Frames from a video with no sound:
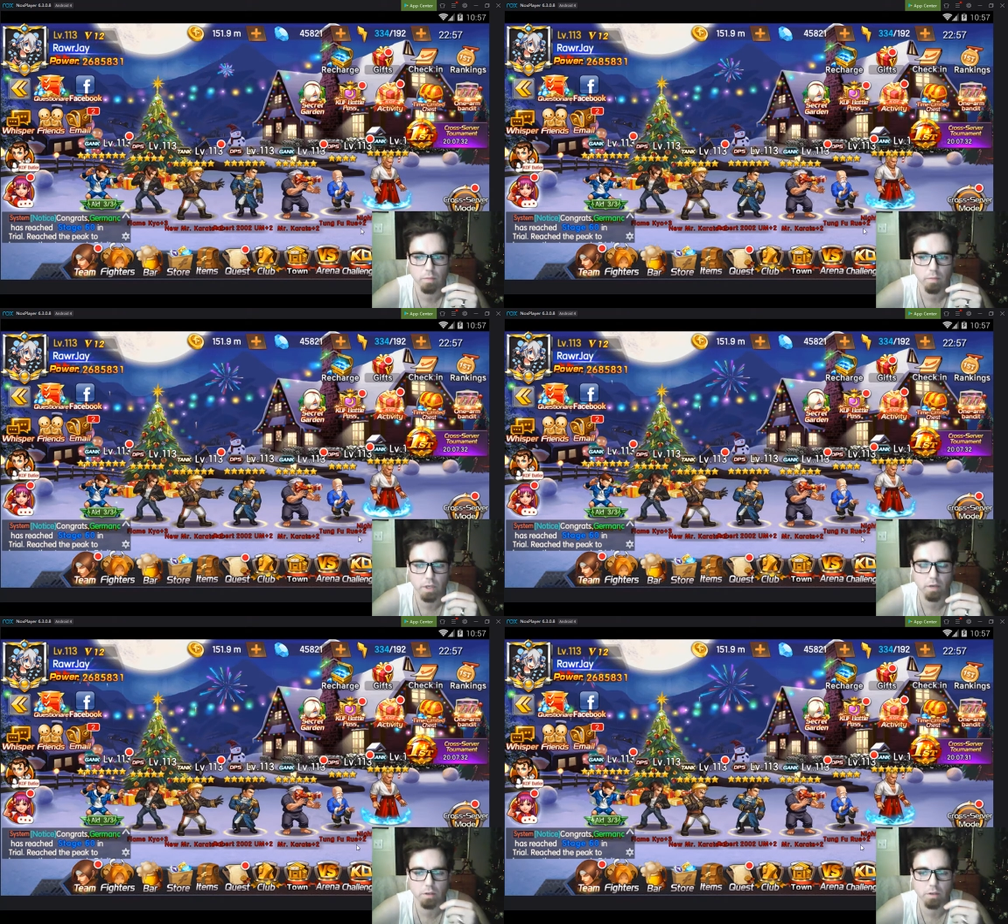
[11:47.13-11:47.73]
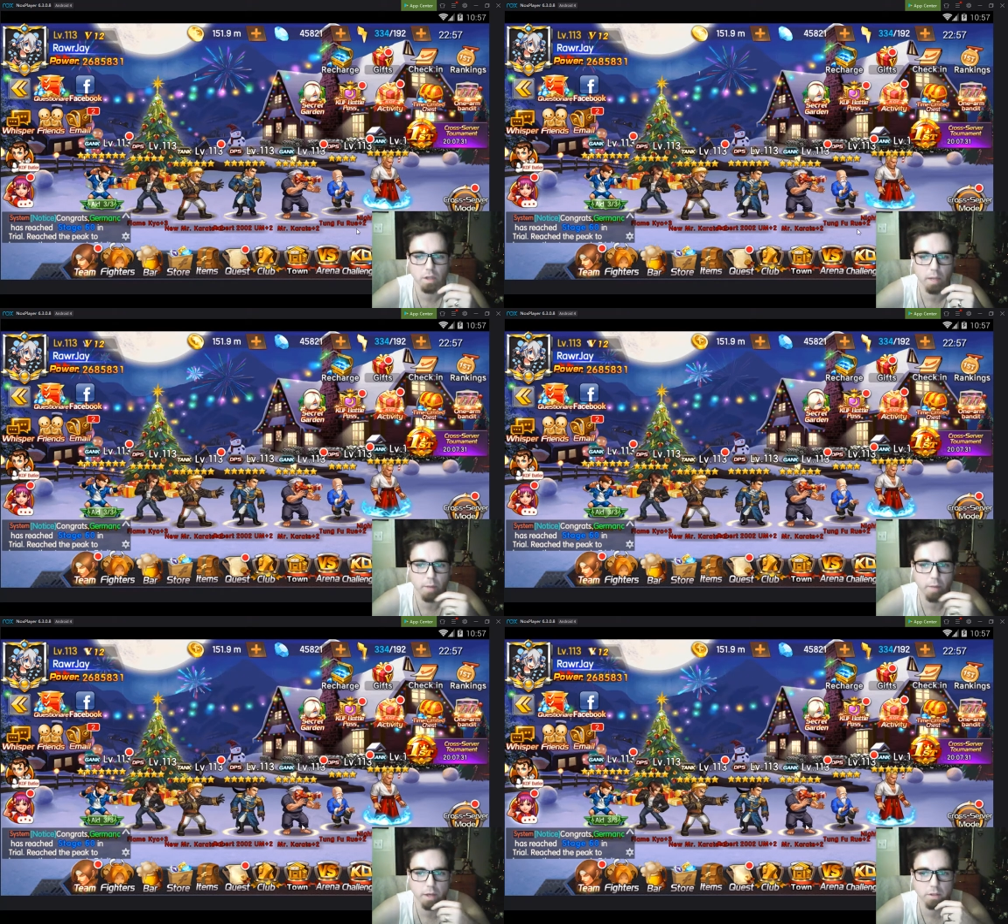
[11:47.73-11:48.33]
Tung's
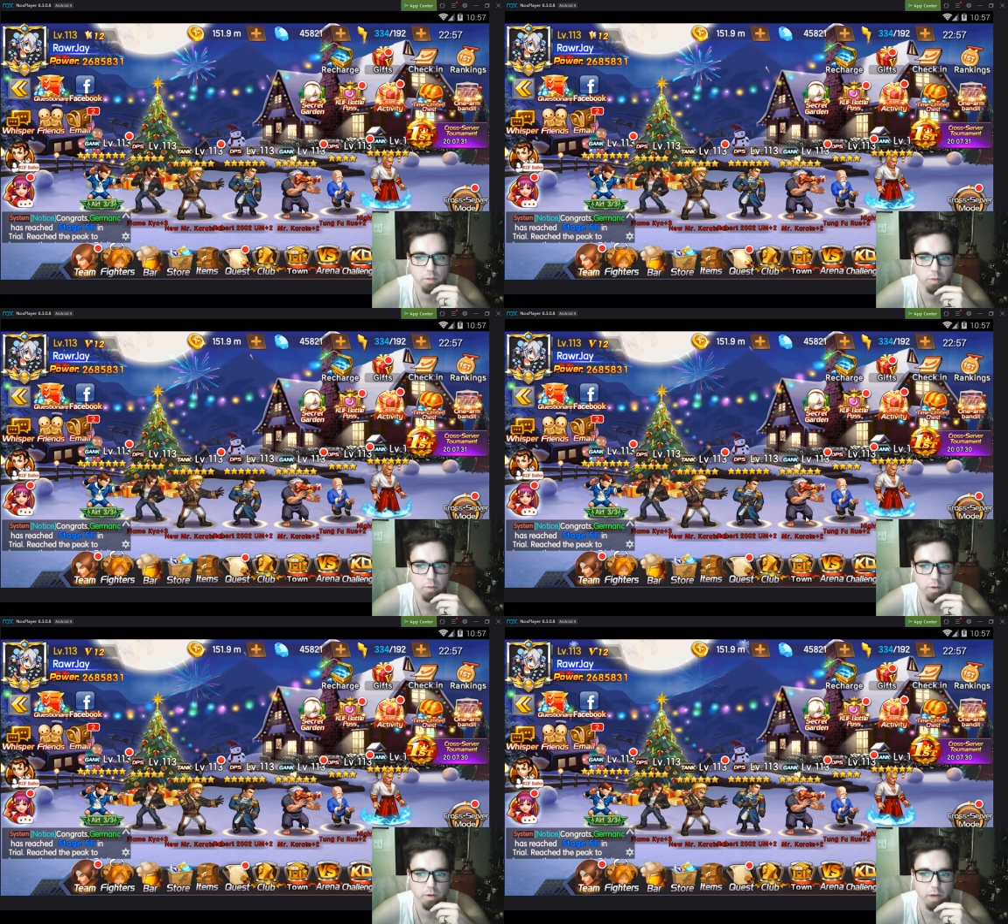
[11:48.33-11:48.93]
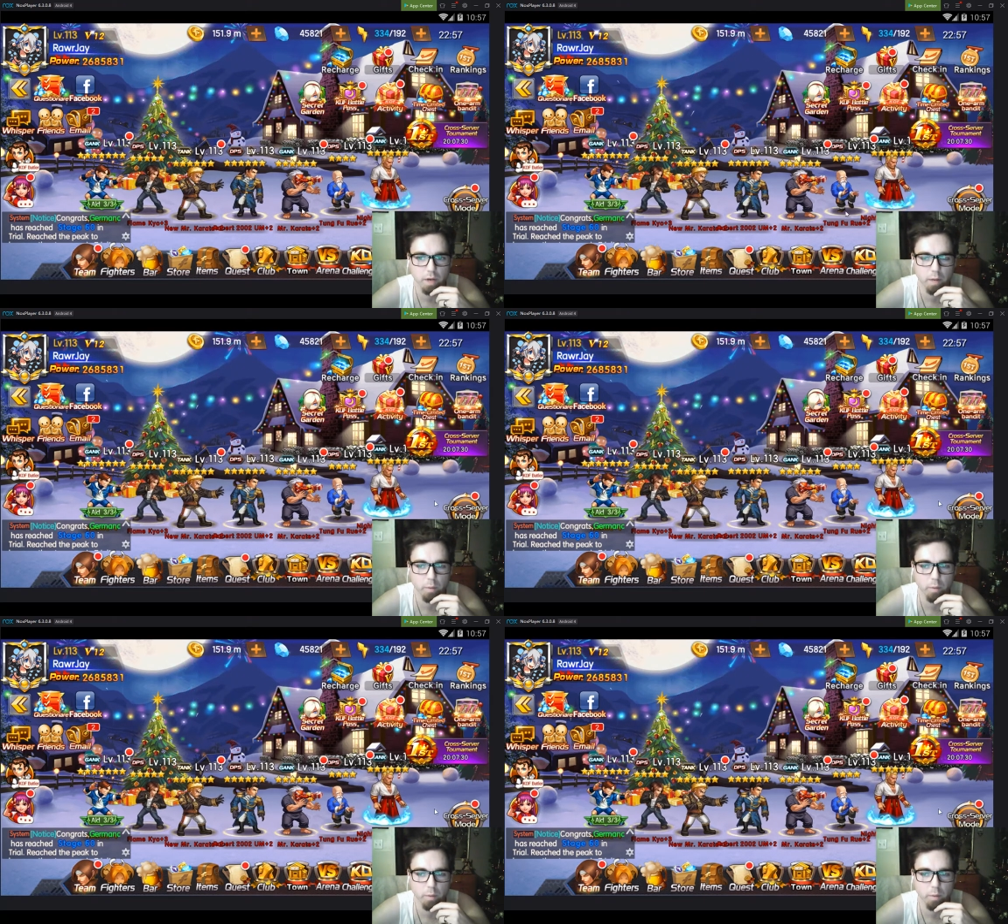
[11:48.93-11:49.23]
Climax Super uh,